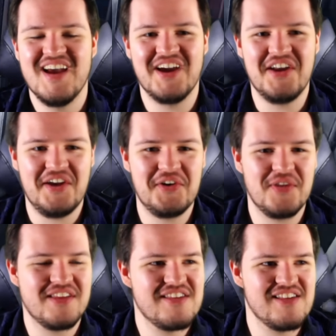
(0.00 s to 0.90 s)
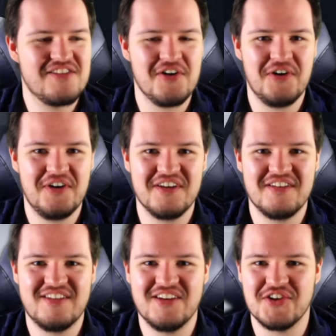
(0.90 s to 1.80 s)
I know it's hard to
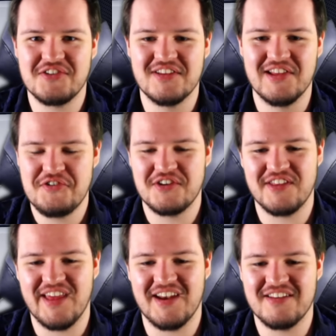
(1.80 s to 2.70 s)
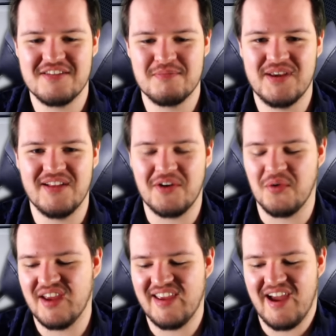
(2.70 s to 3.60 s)
just listen to that and be like,
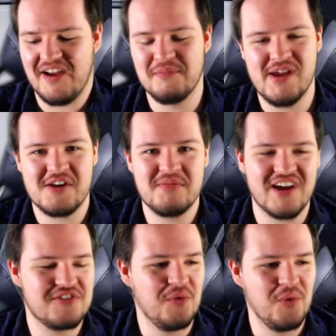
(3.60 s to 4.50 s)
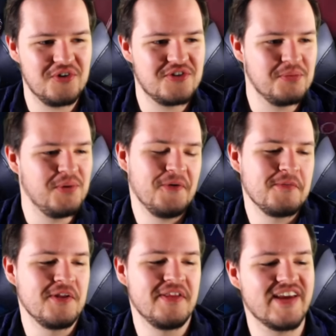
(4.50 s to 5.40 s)
okay, yeah, medic bag's the worst
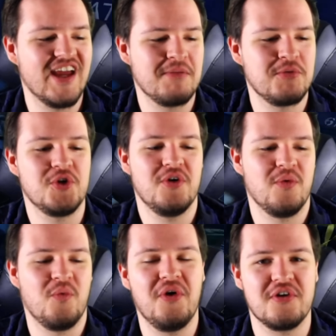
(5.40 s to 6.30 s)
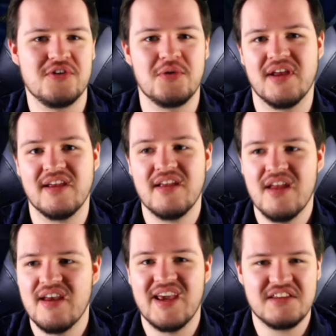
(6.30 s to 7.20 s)
deployable in the game. Sure, it works. Okay,
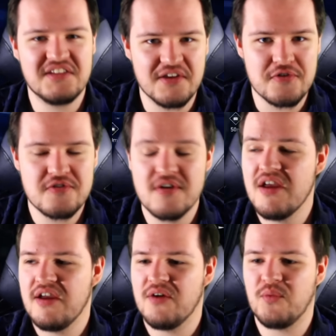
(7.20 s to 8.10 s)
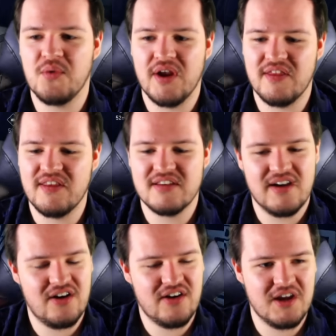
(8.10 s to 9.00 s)
it does. We ran the
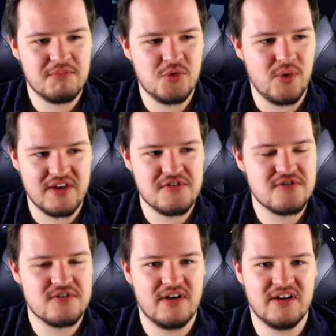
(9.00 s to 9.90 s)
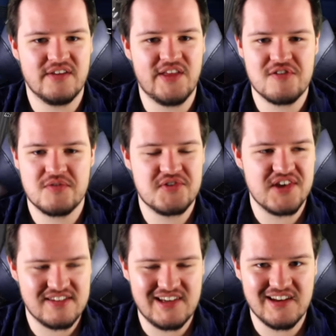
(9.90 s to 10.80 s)
entire game twice. That's
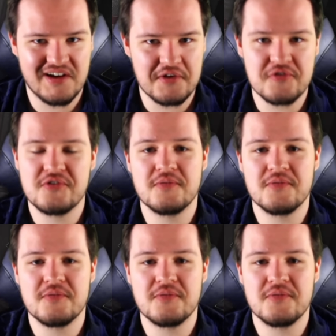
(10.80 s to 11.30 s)
16 heists.